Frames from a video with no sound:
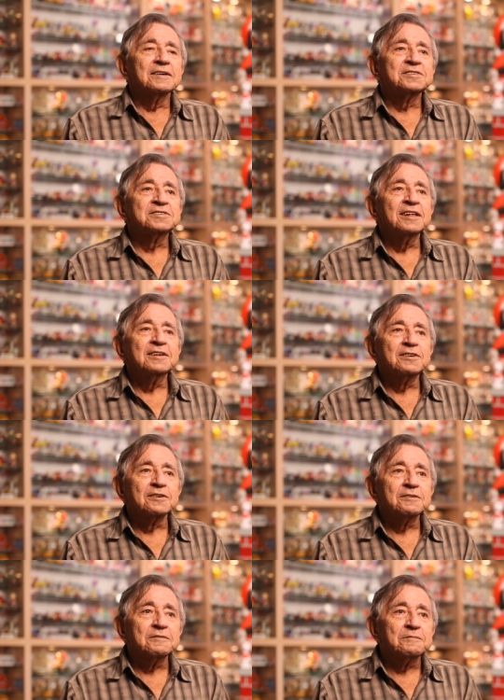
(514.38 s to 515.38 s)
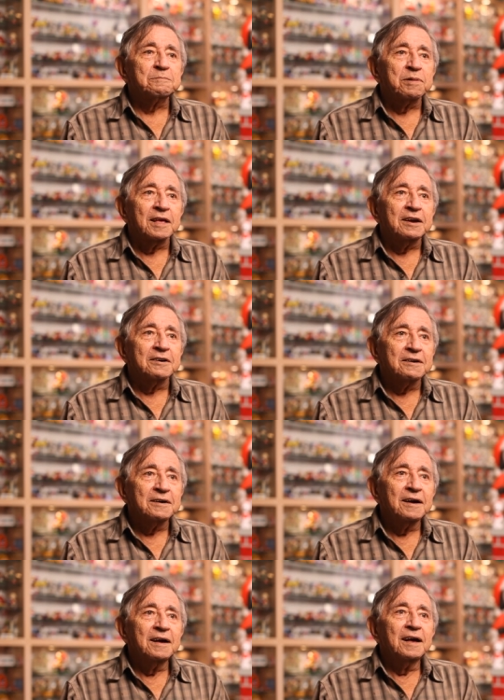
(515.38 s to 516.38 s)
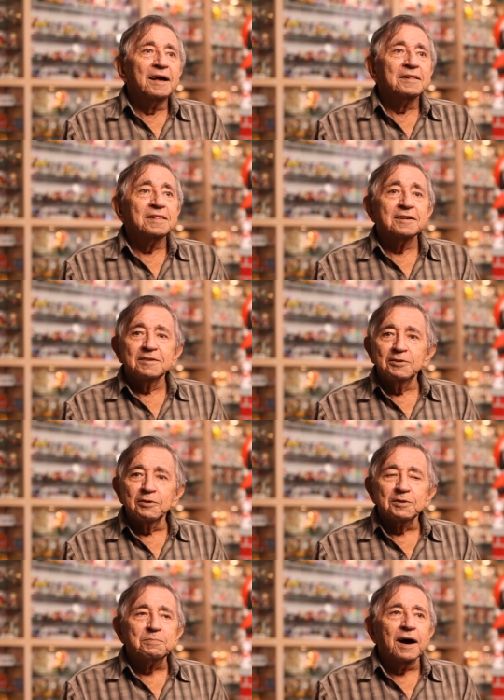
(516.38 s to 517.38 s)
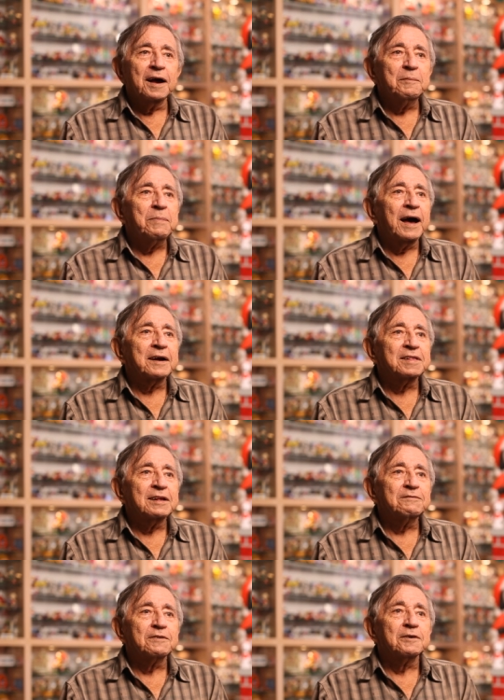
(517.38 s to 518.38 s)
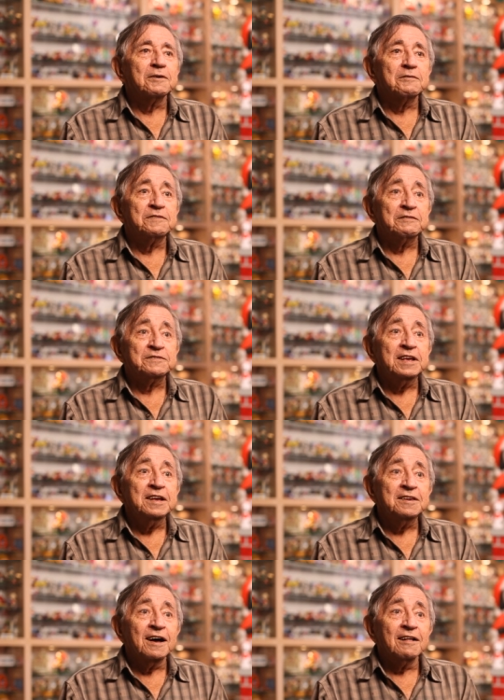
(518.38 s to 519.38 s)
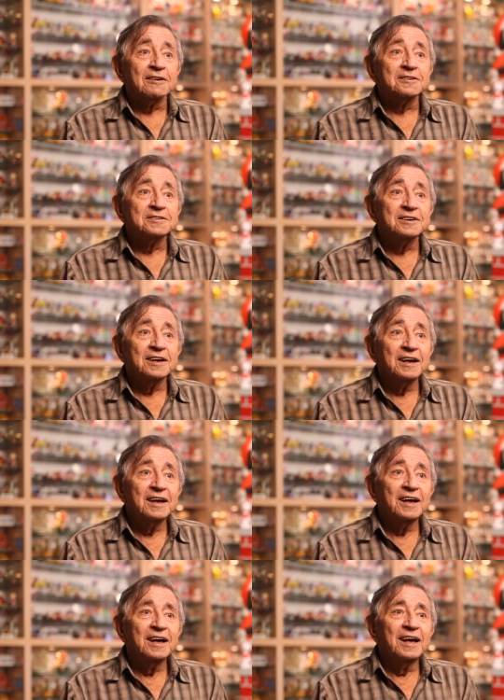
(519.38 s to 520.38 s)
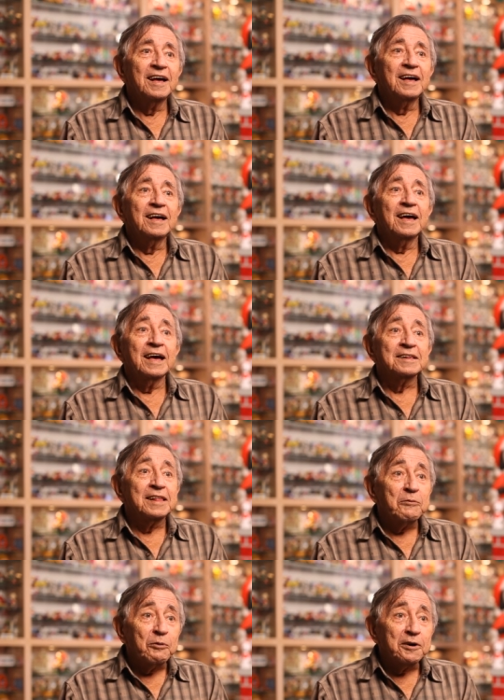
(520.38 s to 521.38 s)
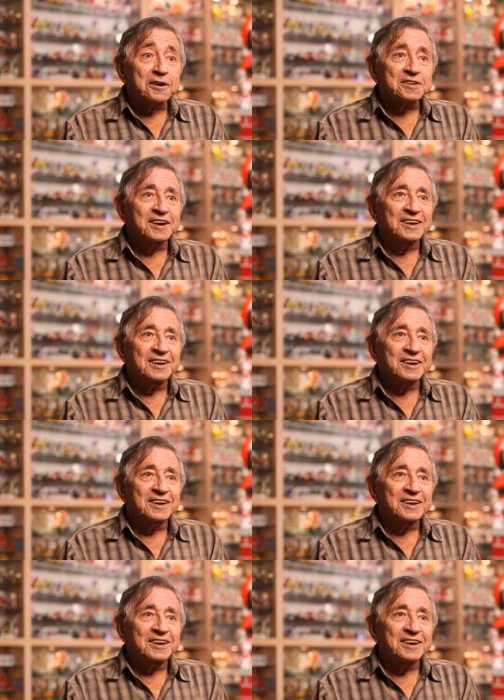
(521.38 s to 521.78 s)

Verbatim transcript: cylinder player that you could buy back then for $15. And they worked.